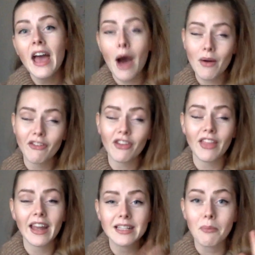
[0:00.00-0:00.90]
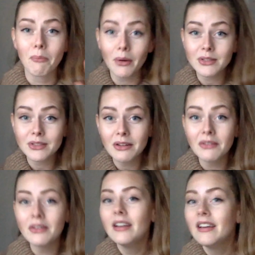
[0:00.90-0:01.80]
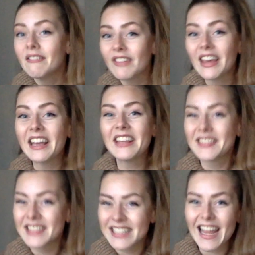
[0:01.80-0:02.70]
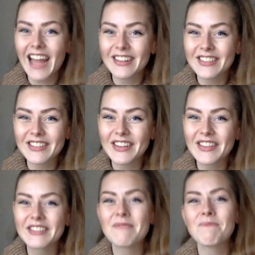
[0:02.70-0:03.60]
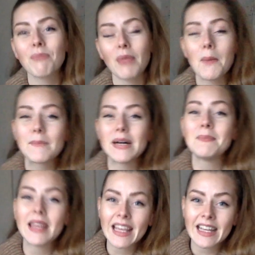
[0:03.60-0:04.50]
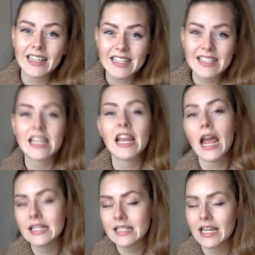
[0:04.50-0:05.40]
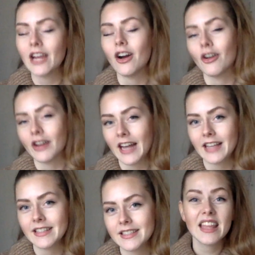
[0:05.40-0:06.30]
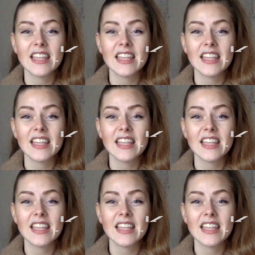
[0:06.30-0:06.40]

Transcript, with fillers: However, that is a personal thing you decide on your own, but making a list and staying organized.